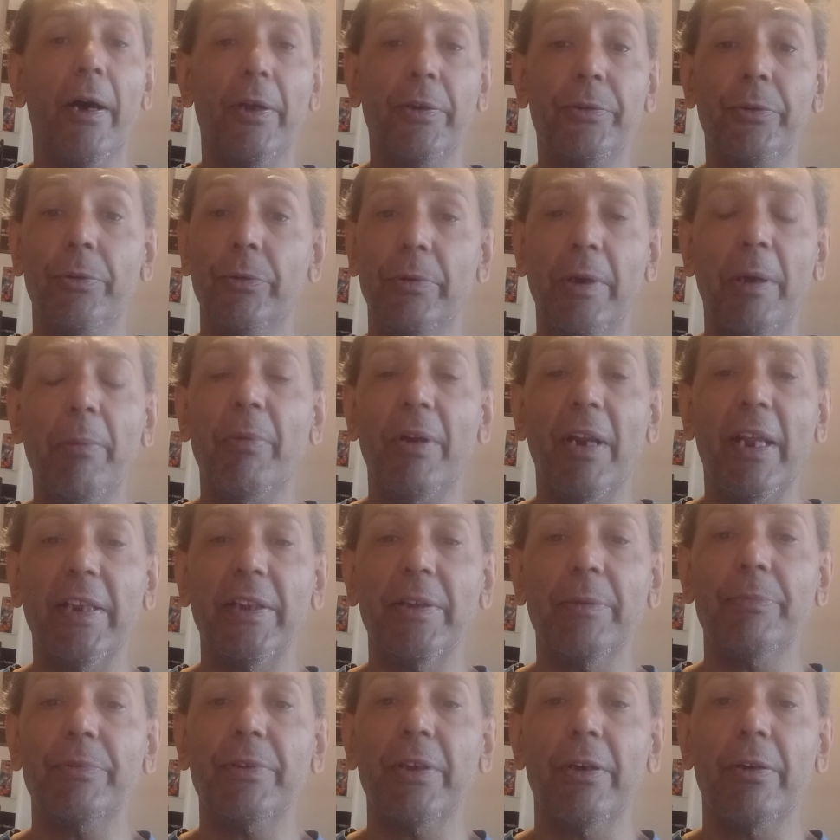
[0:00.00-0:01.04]
to immolate
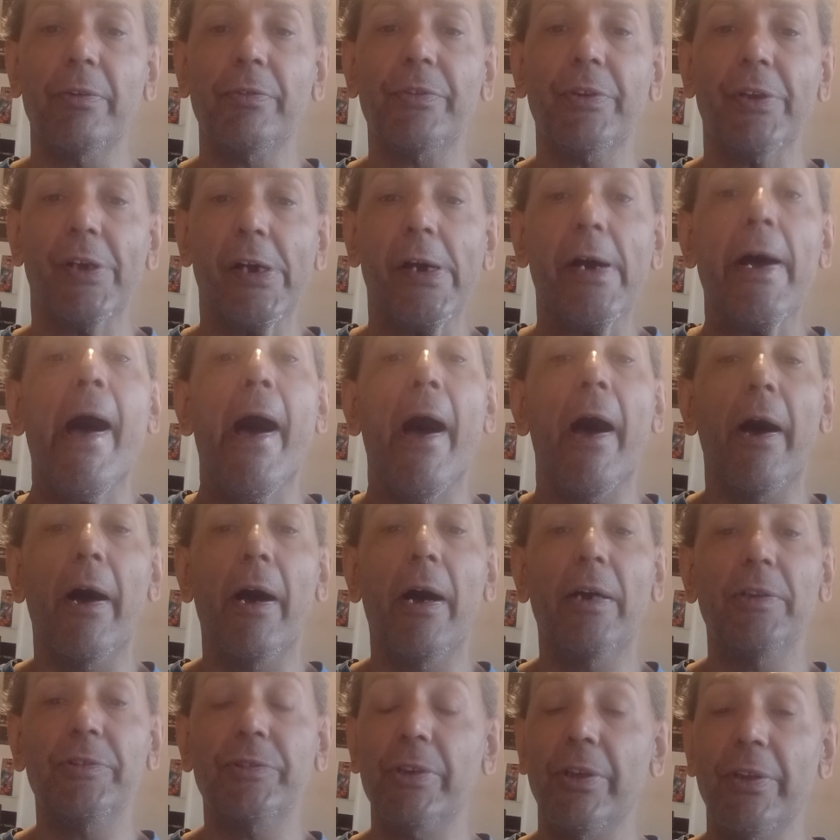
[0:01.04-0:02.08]
themselves.
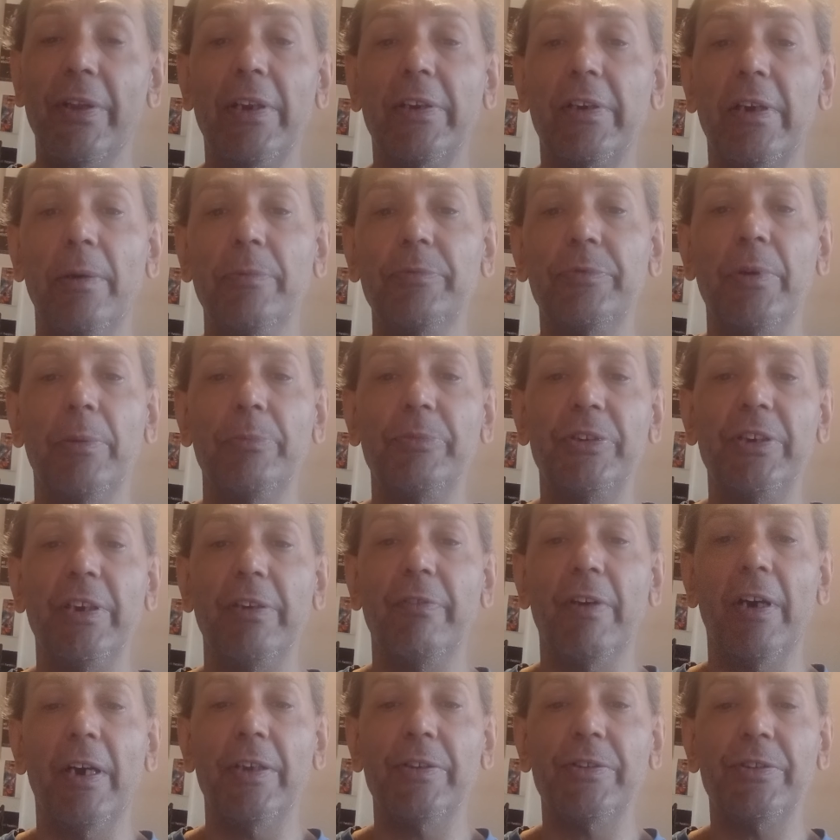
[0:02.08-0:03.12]
So that comes from
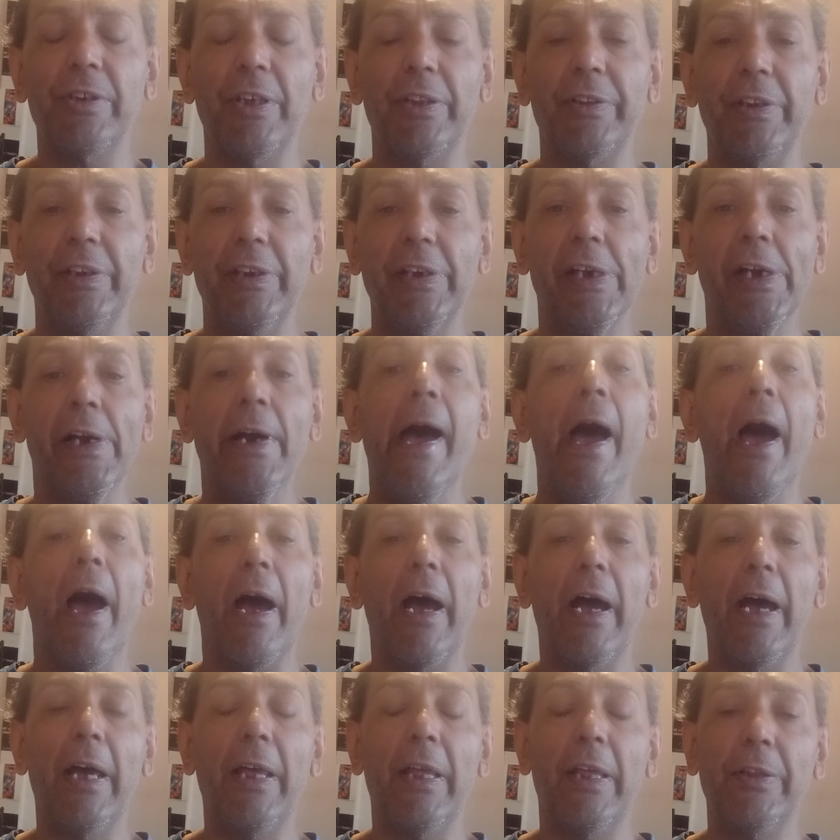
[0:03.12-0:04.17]
Shiva and Sati.
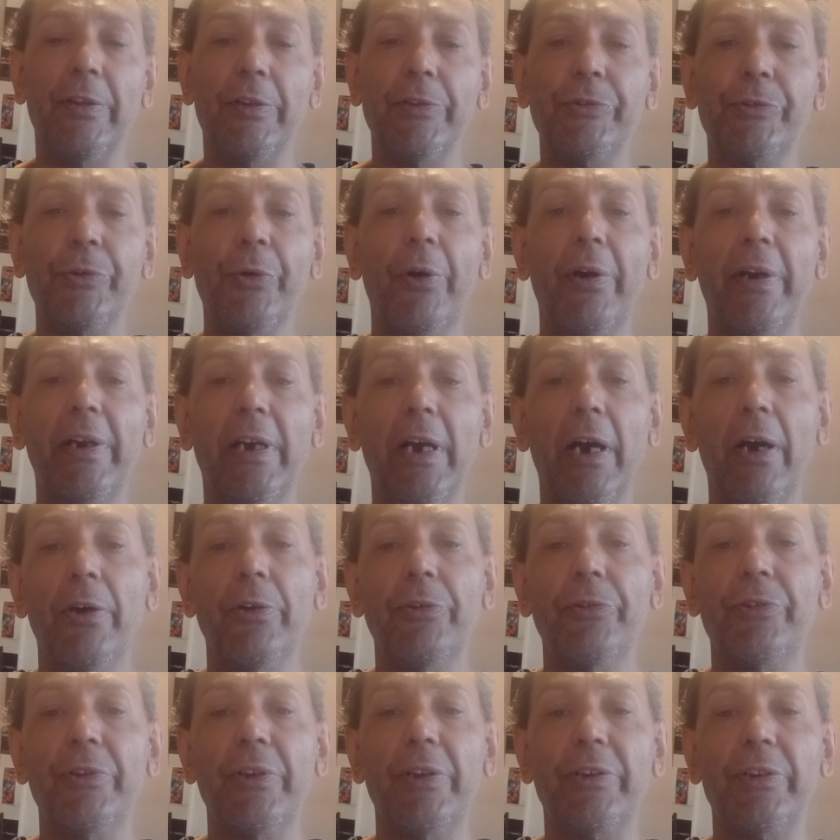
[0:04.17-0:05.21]
And the story
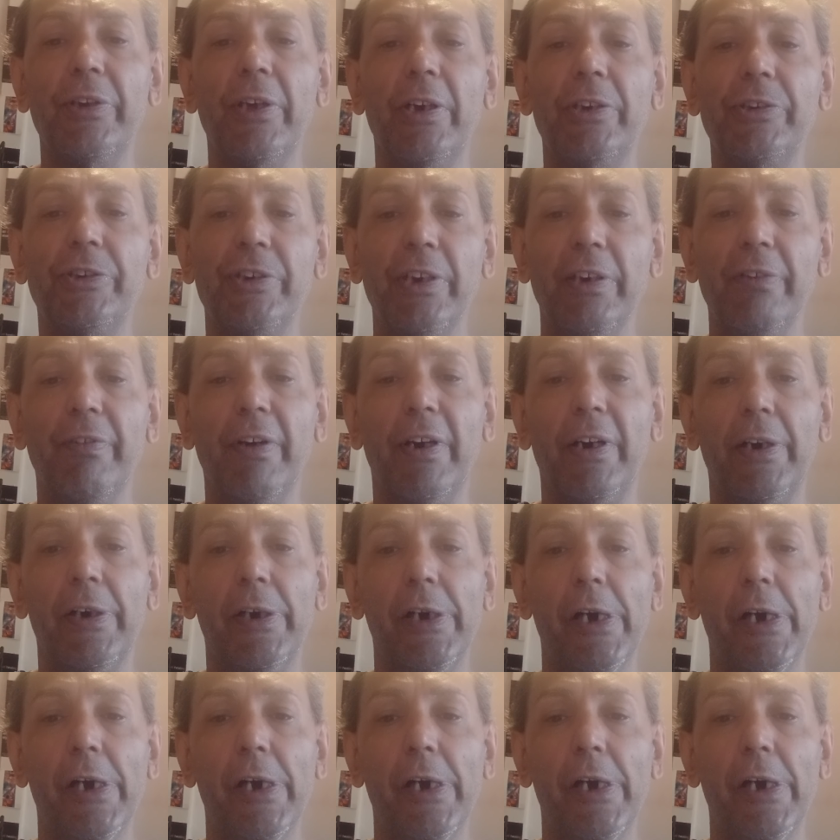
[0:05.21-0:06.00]
goes that Shiva